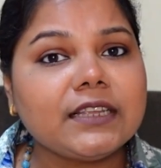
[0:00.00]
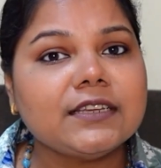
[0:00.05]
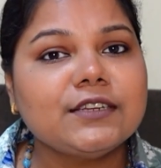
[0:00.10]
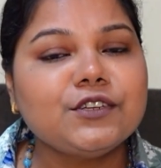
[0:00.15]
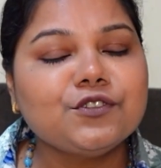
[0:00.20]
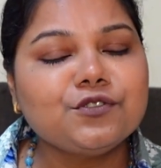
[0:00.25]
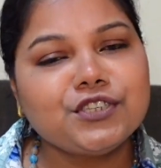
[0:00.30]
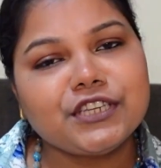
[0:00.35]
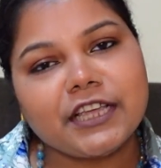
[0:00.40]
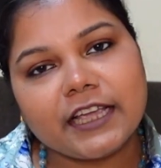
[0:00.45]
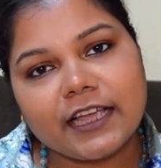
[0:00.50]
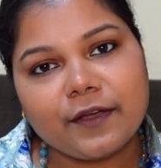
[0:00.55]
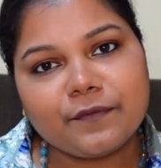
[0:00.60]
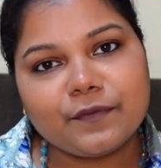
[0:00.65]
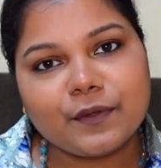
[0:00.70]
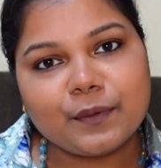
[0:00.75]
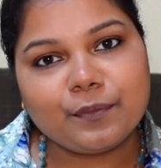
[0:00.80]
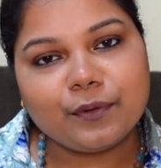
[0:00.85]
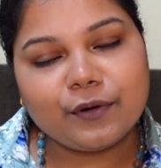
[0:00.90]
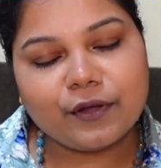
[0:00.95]
Do check
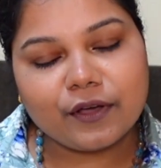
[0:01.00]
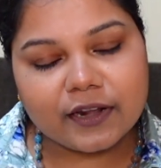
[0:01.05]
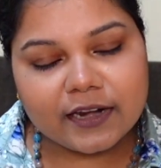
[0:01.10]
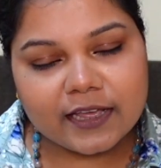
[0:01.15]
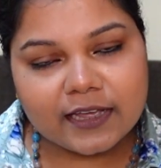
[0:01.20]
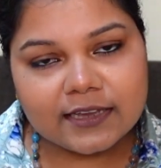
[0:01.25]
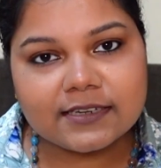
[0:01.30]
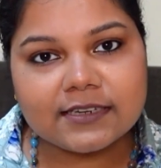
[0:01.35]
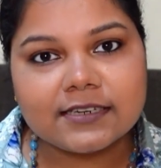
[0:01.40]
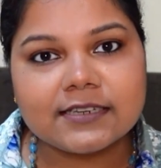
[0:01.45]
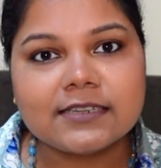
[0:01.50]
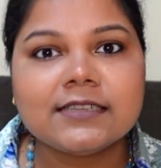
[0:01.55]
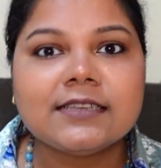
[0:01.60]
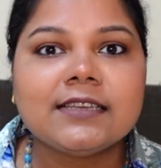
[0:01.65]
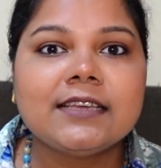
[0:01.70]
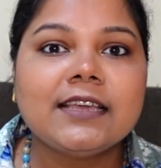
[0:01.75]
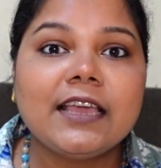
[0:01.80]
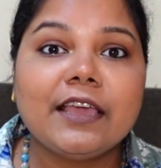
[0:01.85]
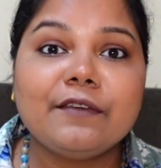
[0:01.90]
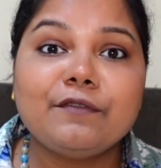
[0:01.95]
out the product.
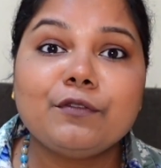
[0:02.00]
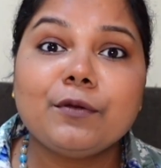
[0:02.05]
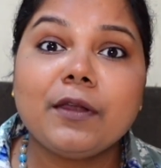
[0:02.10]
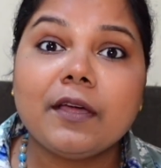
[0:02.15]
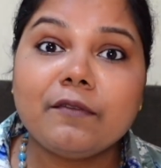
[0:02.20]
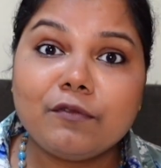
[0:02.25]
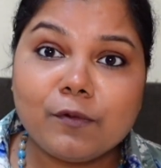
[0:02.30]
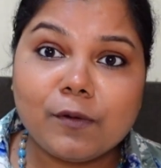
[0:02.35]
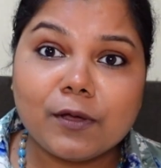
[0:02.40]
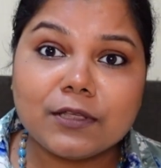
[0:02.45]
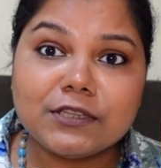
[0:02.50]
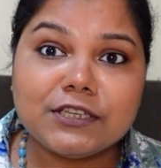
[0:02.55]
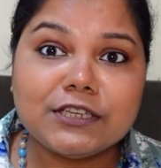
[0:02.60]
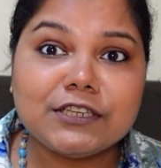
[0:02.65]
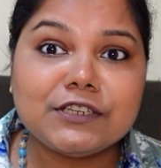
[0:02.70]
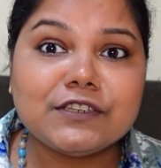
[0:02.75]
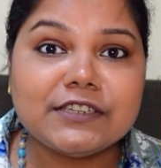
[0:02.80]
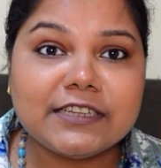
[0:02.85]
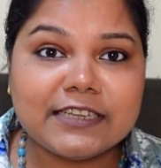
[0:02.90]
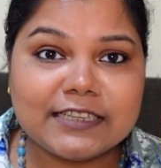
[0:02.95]
If you loved
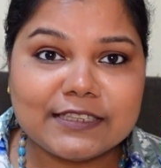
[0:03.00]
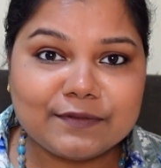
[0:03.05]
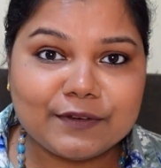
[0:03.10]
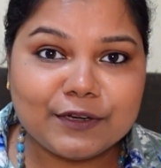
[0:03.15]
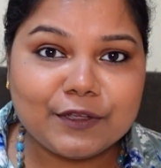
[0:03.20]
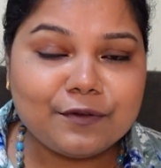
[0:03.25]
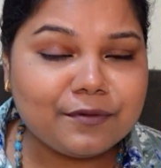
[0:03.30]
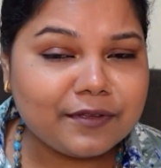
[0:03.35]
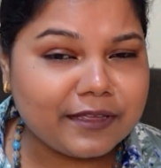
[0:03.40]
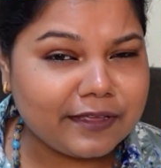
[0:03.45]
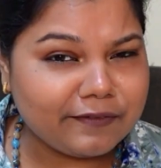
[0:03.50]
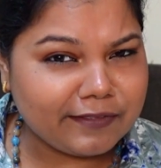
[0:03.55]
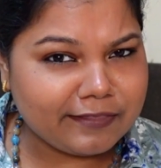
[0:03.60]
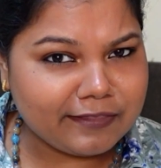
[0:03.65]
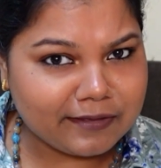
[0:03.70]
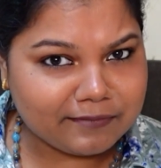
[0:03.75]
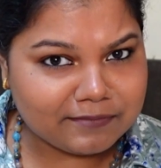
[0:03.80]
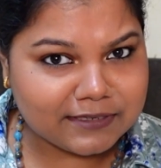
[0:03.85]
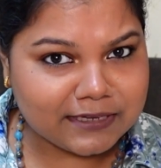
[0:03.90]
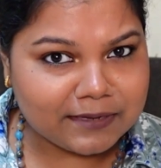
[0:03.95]
watching today's video, give a
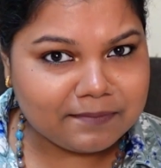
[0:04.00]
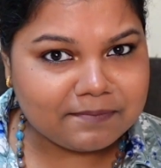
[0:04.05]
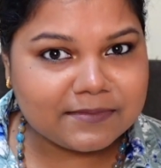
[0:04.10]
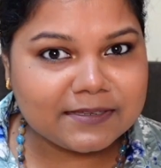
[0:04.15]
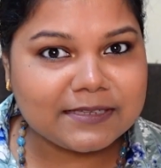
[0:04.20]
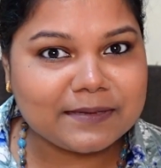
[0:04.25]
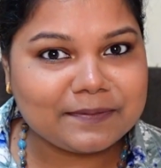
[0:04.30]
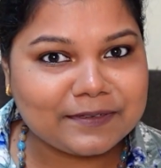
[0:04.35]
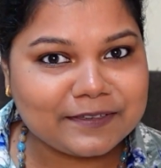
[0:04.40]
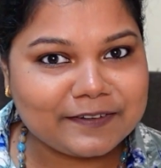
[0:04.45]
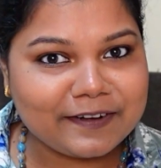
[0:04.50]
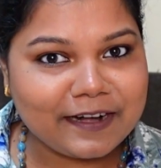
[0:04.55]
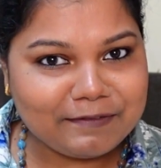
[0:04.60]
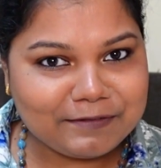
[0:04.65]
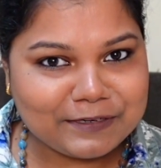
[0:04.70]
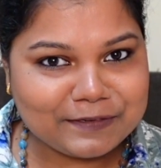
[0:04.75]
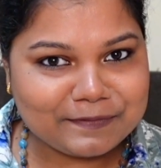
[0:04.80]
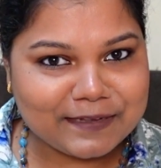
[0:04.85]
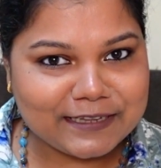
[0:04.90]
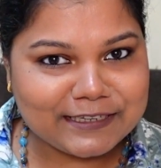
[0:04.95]
thumbs up.
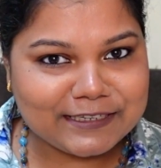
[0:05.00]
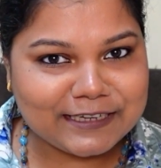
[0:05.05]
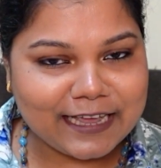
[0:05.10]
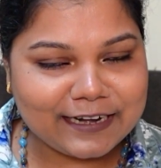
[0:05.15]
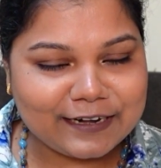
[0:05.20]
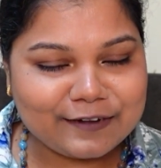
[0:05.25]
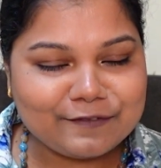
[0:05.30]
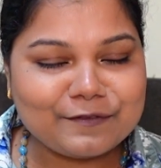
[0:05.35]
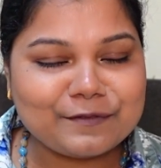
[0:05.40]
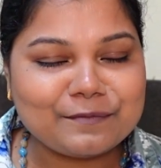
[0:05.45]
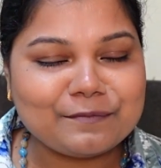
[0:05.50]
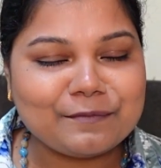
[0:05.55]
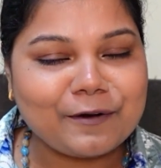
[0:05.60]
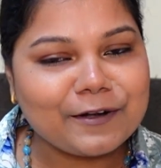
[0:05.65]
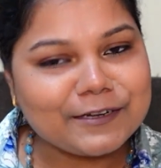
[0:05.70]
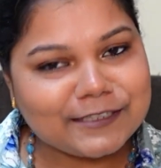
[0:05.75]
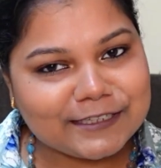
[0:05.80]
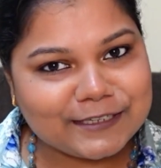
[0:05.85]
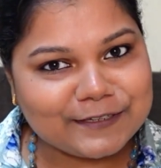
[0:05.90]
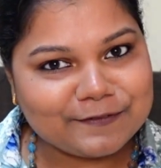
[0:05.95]
Subscribe to my channel for
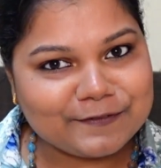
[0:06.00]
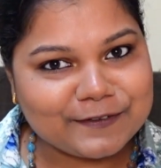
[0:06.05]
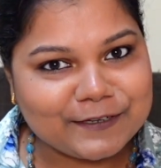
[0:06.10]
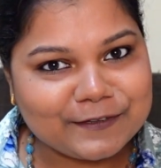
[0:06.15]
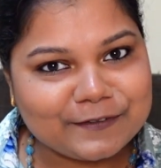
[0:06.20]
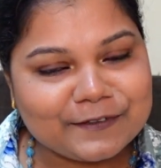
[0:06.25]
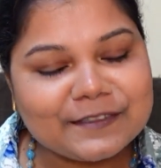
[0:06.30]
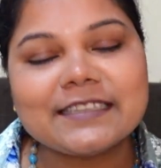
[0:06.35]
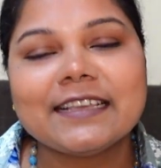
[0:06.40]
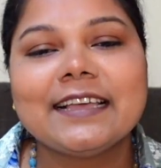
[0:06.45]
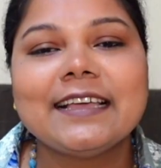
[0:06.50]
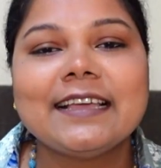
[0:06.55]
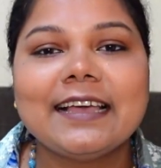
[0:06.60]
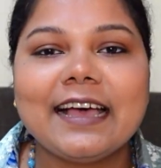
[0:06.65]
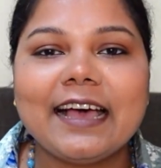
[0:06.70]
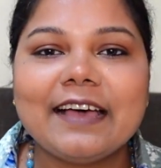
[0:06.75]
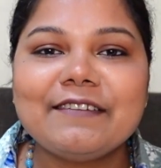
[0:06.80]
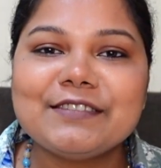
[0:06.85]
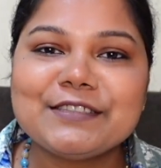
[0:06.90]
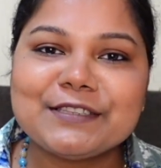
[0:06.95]
more such videos.
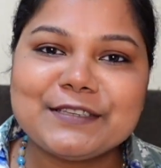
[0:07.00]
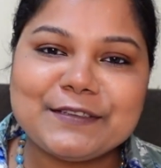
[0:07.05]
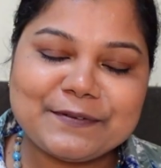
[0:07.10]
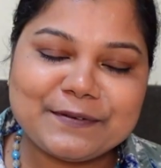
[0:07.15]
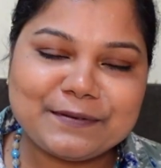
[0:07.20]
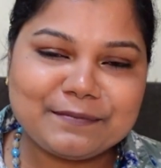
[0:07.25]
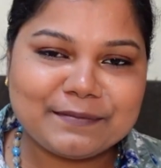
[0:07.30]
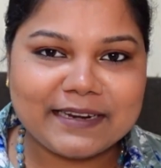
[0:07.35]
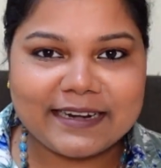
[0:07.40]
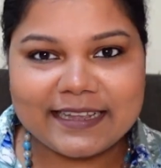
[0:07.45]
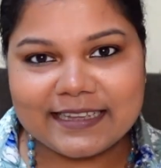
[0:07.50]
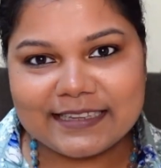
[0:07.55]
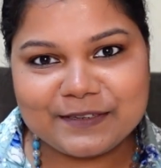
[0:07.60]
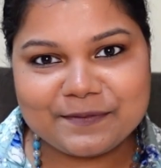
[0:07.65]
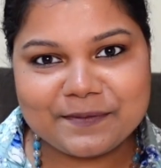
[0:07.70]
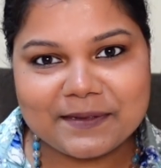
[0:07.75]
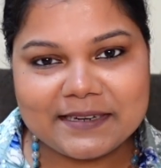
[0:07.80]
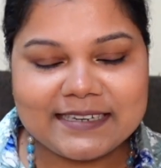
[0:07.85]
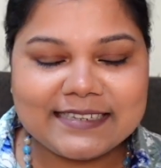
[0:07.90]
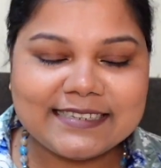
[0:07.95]
I will see you in my next
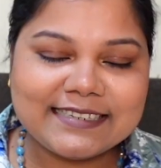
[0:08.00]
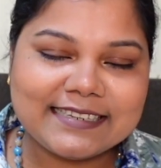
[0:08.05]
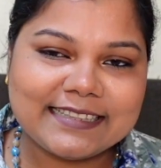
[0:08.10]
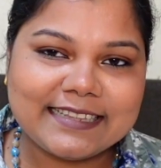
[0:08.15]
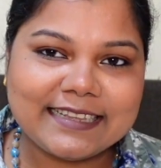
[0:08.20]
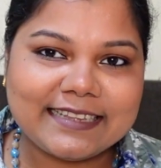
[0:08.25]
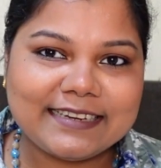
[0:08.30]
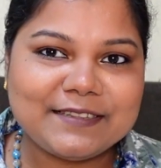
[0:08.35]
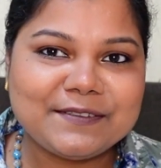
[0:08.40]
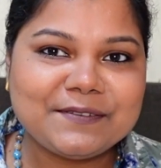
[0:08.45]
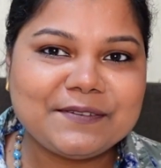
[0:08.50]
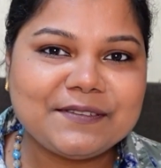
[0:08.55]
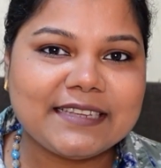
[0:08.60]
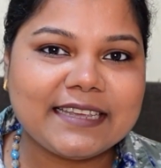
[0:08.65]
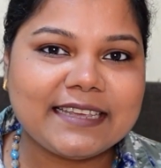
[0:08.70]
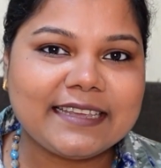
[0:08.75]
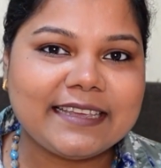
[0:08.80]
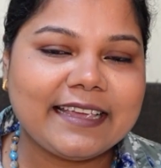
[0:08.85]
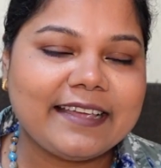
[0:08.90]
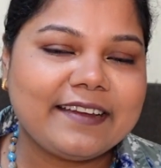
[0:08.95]
one. Till then, you
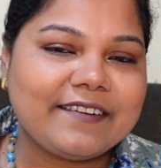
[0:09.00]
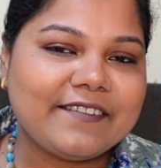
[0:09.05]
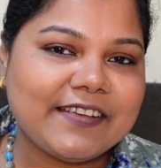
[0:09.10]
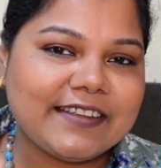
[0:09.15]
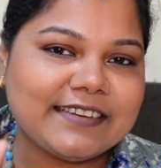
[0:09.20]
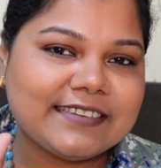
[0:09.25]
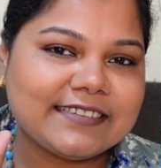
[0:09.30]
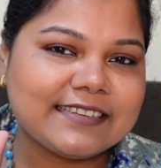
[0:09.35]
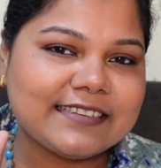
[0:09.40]
take care and